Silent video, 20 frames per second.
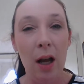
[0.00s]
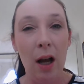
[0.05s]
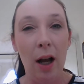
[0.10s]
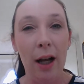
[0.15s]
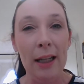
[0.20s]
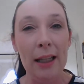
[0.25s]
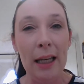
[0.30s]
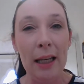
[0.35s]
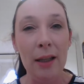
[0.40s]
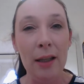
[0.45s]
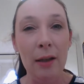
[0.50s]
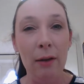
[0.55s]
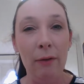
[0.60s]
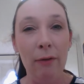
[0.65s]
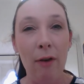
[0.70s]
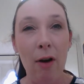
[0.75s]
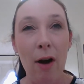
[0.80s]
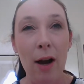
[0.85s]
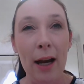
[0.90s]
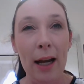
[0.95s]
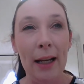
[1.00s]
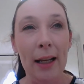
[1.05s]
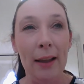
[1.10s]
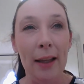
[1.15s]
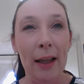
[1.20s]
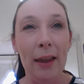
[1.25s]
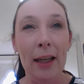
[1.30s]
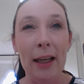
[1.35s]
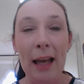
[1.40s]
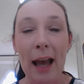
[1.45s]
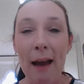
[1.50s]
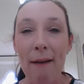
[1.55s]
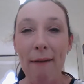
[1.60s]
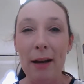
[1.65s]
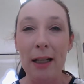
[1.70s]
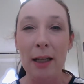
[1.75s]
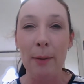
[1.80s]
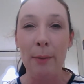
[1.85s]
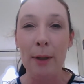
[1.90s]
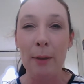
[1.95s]
identifying that the
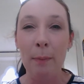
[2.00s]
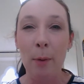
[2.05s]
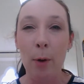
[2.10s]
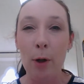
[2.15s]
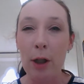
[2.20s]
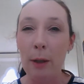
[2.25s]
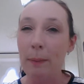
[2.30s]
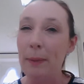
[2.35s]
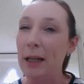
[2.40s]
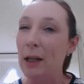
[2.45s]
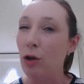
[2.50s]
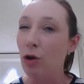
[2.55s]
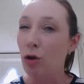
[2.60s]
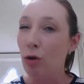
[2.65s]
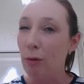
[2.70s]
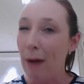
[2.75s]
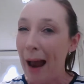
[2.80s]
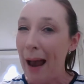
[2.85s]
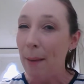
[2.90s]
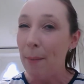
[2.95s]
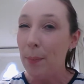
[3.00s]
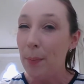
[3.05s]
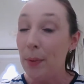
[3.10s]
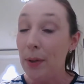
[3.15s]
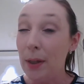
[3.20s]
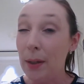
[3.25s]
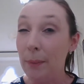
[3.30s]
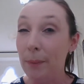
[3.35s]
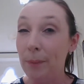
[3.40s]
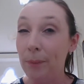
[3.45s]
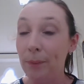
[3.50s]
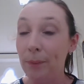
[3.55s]
character was possibly trapped.